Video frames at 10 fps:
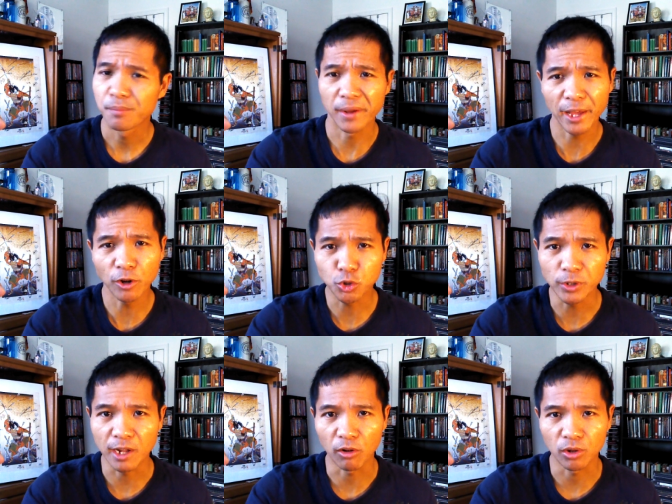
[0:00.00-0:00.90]
But I don't
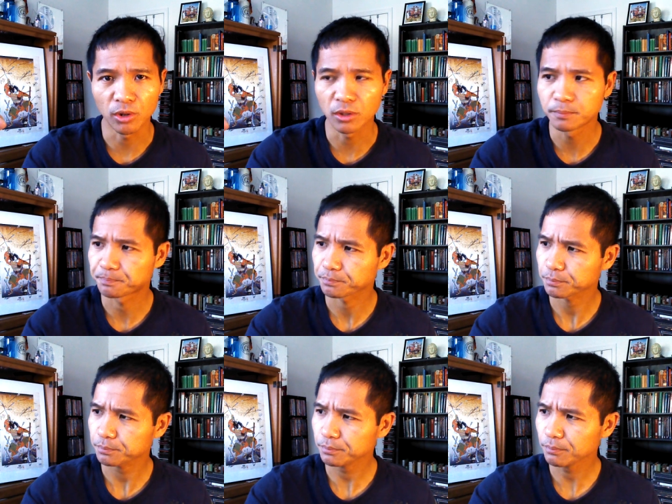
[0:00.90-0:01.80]
drink alcohol.
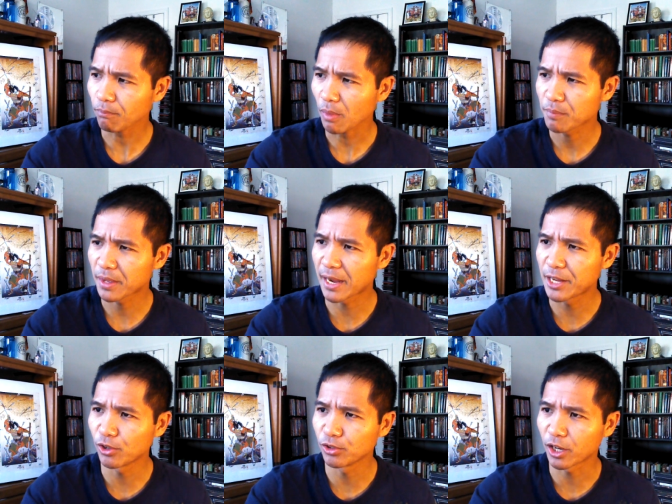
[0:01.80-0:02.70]
And I
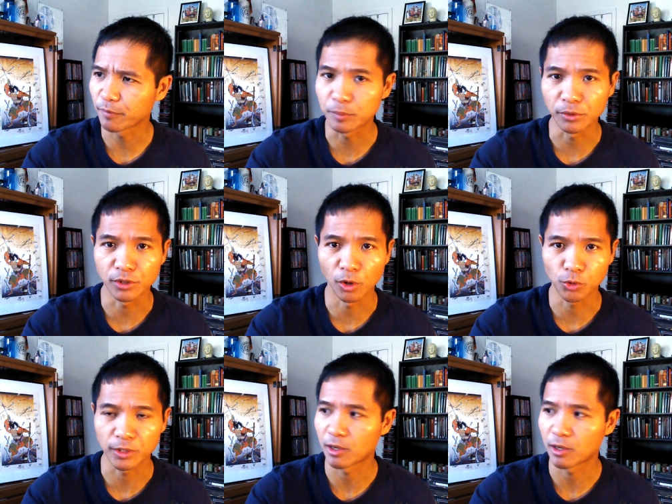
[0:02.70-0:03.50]
know a lot of people don't drink